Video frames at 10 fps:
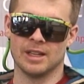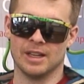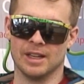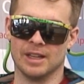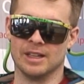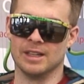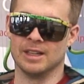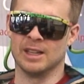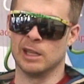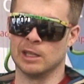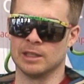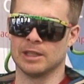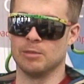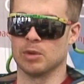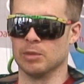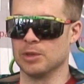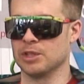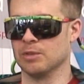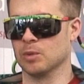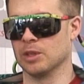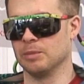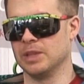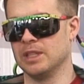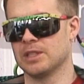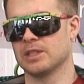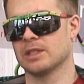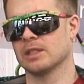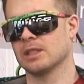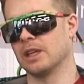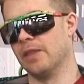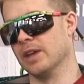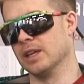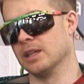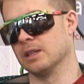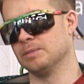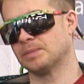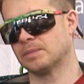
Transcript: and uh, in promotion of world peace and then